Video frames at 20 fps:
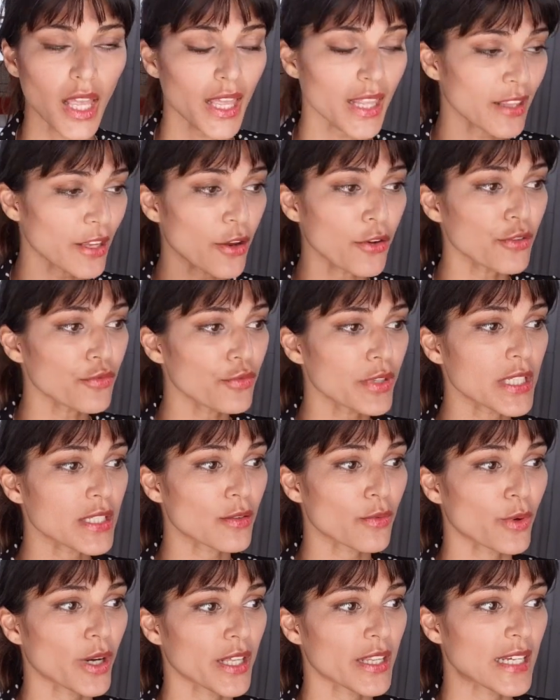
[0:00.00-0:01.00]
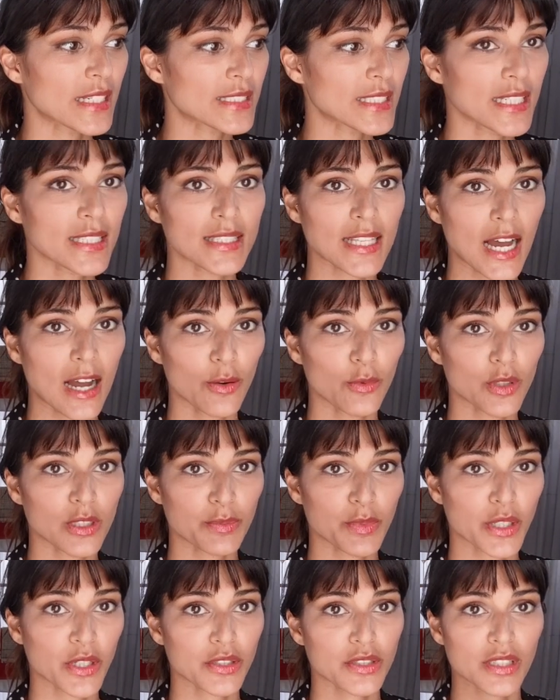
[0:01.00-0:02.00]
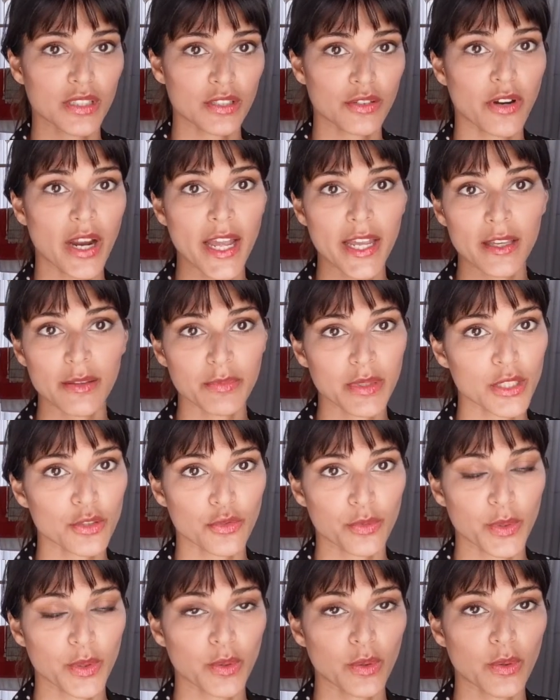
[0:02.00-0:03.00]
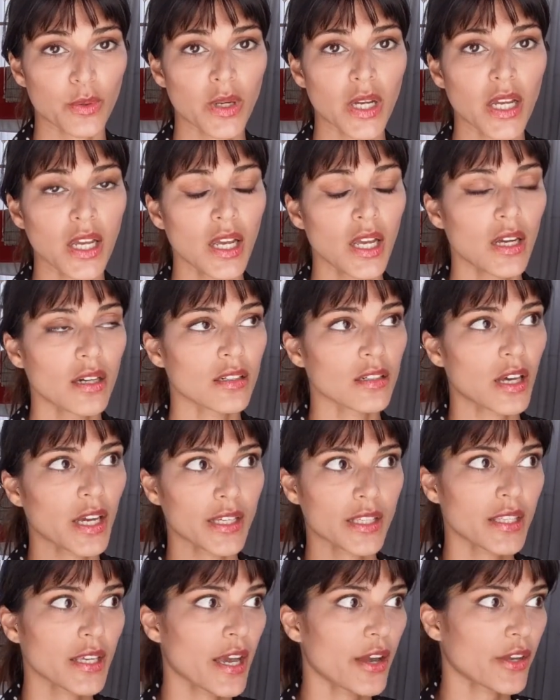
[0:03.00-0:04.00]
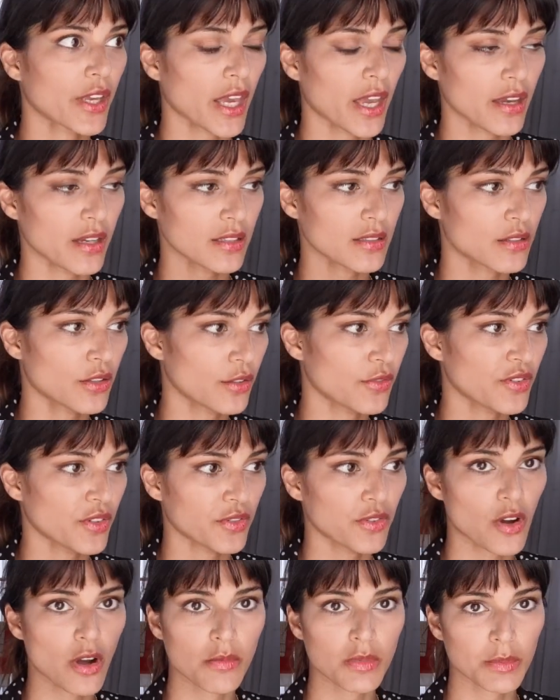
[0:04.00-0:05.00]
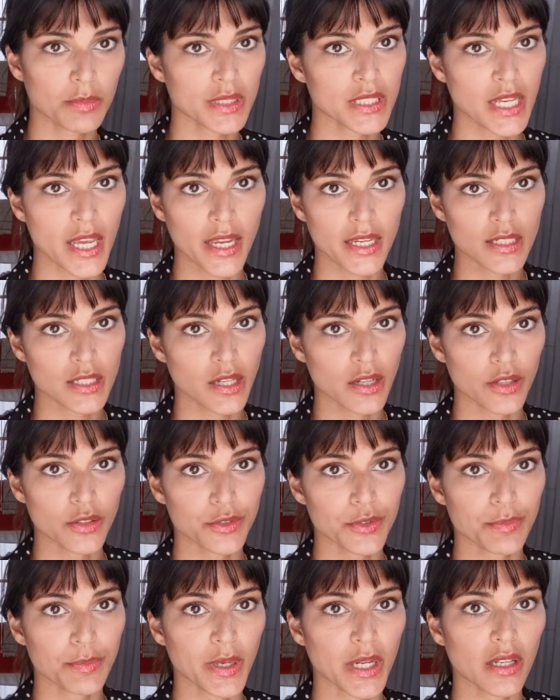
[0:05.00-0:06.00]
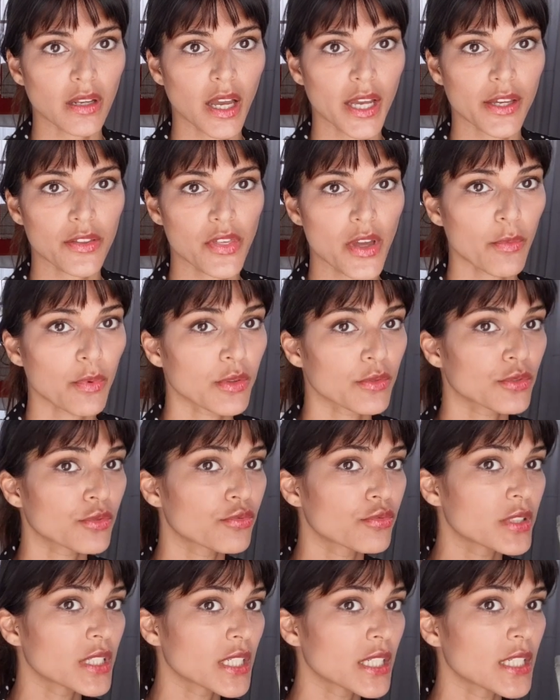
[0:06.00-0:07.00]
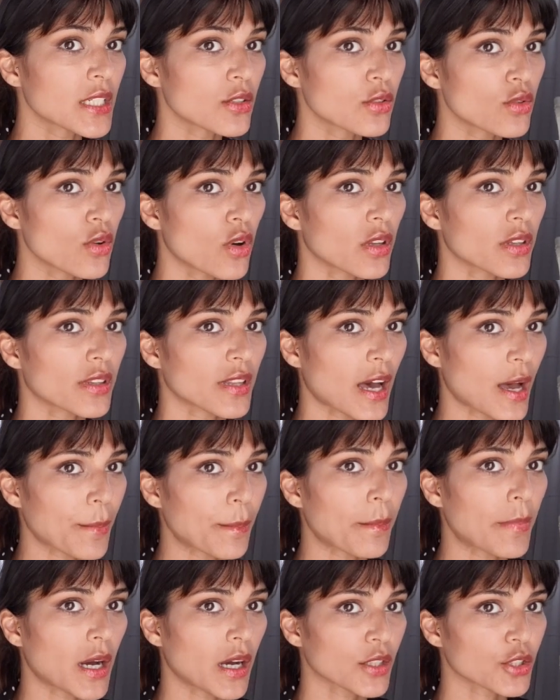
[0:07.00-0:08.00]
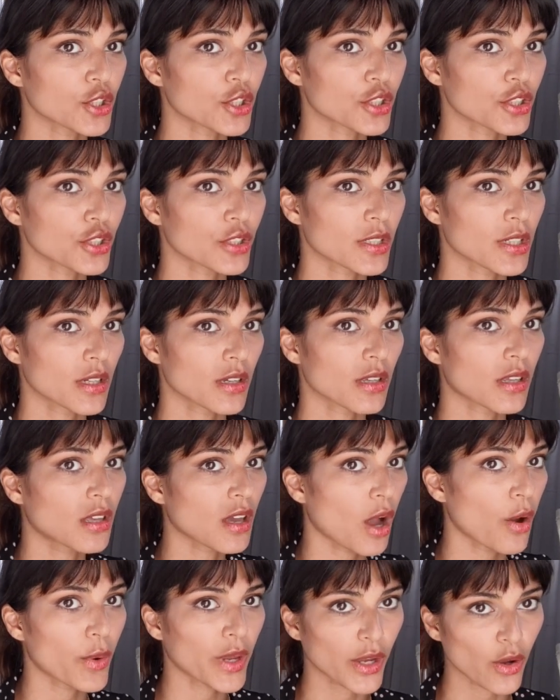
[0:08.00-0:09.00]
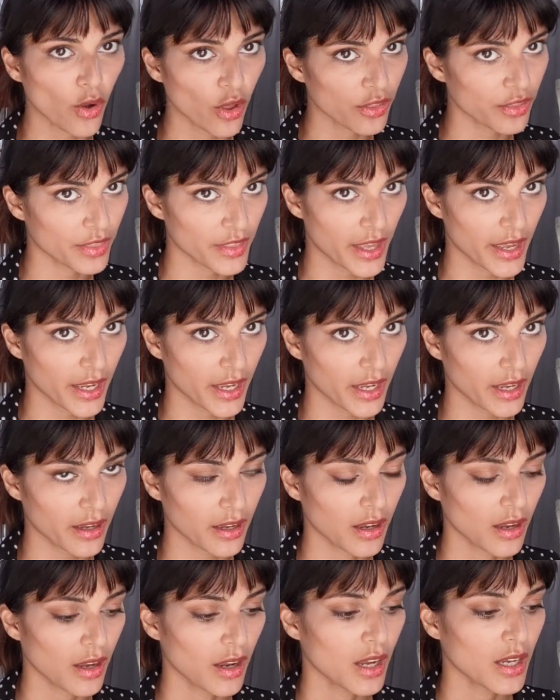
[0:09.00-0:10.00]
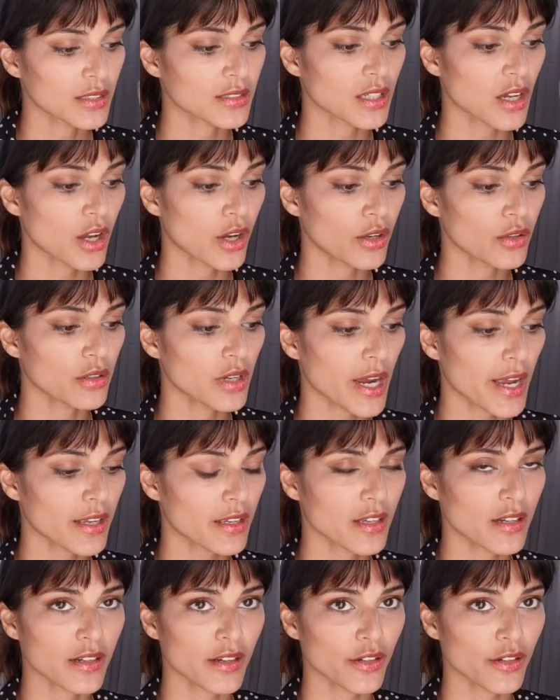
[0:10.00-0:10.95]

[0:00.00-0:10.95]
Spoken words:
and the only reason why they did that was because it's great, miserable, like, yeah, okay, it's good for farming potatoes, but, like, there was really not that much going on there. So, you